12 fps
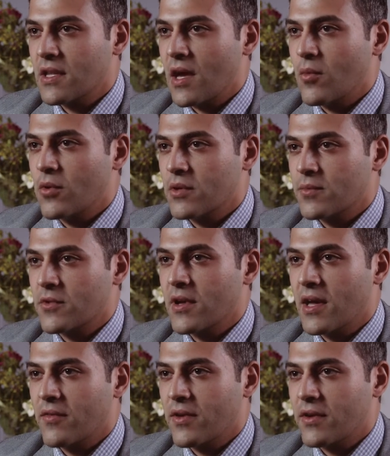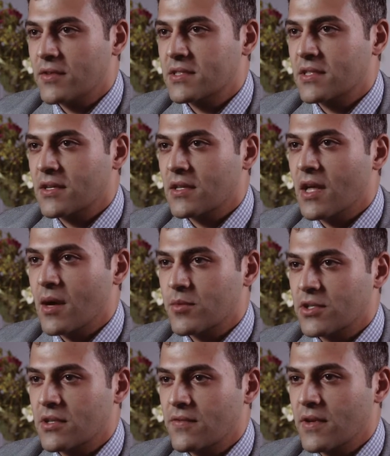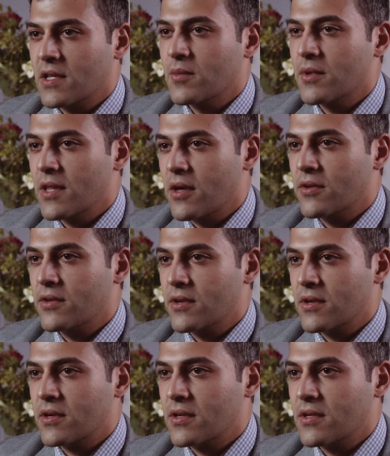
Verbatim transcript: I want them to have every single option available out there